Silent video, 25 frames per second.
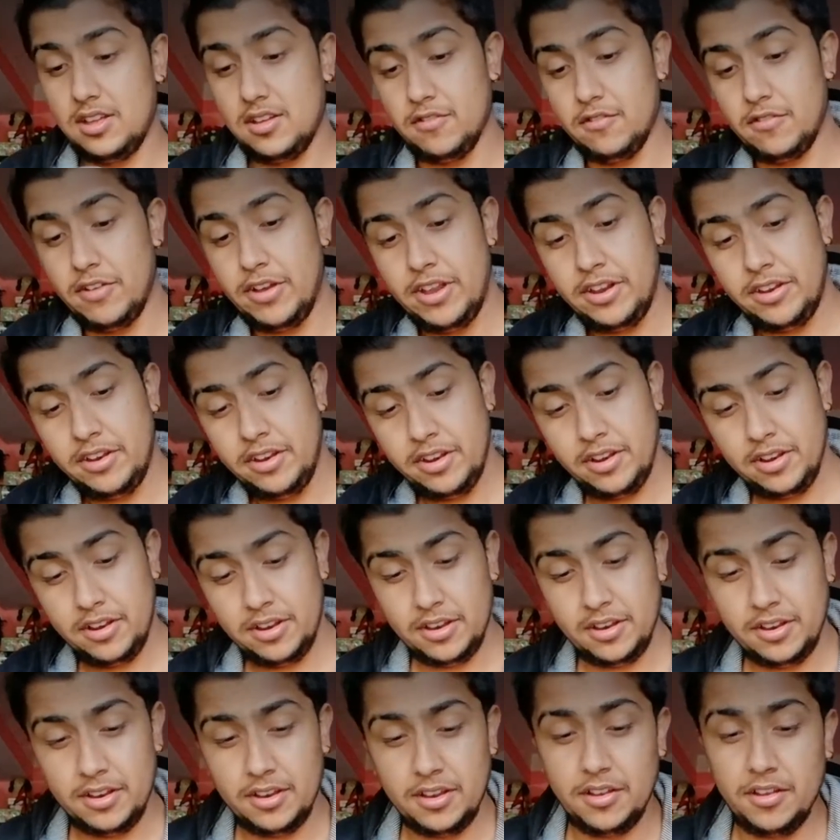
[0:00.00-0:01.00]
Where
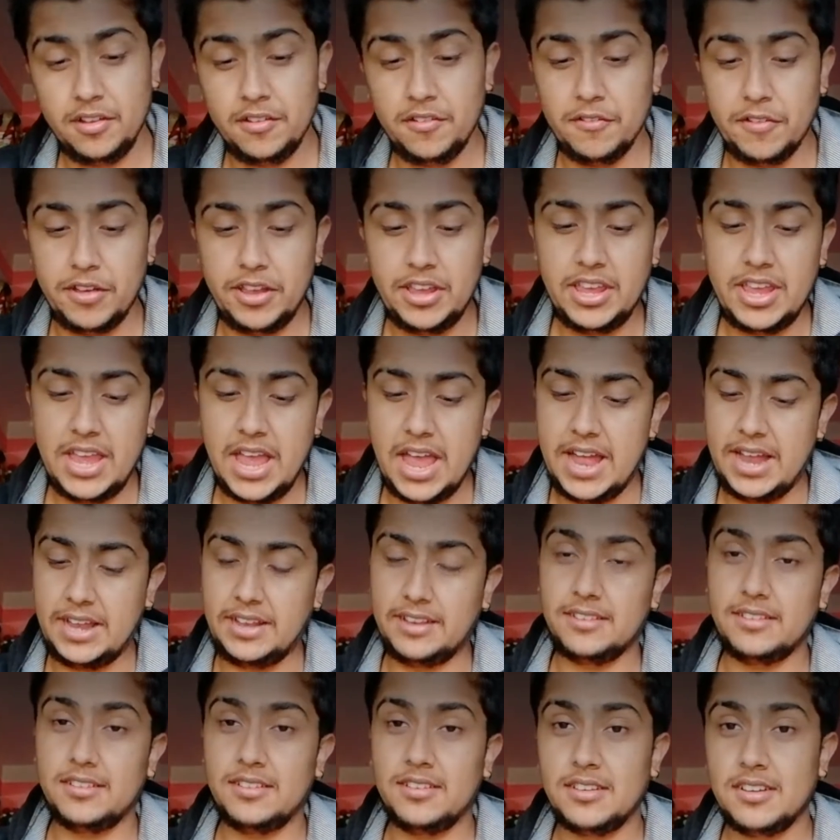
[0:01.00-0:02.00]
we can
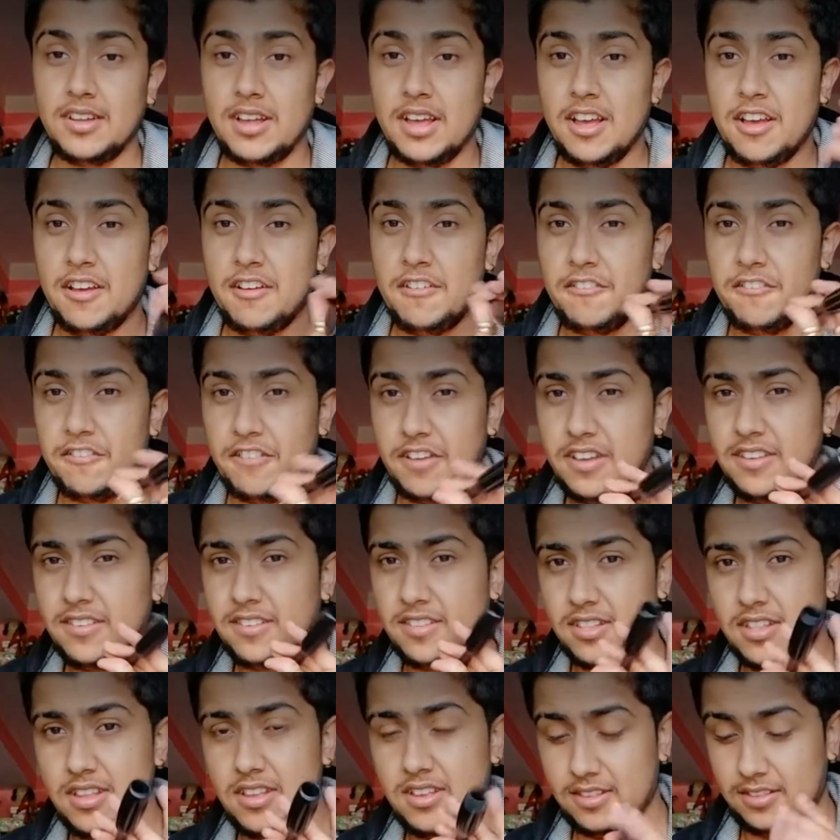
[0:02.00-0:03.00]
fix
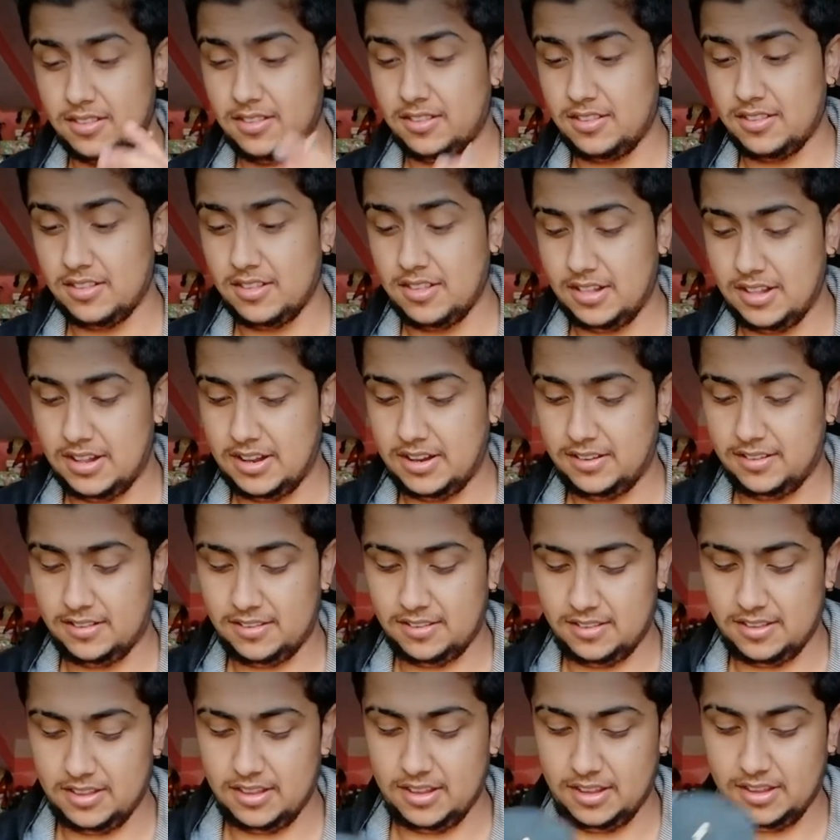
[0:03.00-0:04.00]
this? Let's
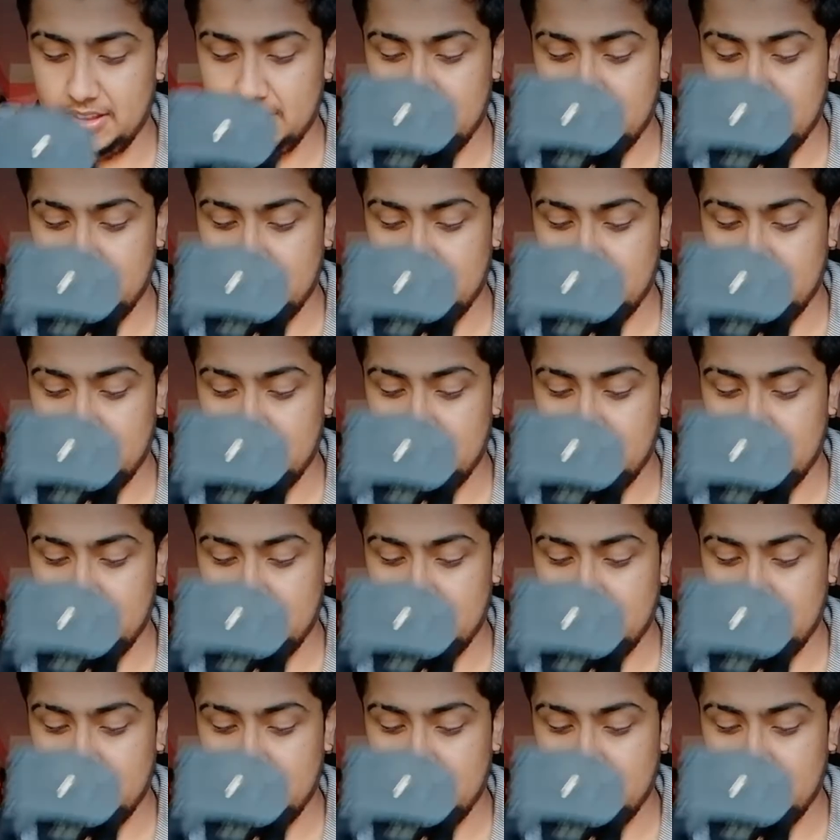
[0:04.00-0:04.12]
see.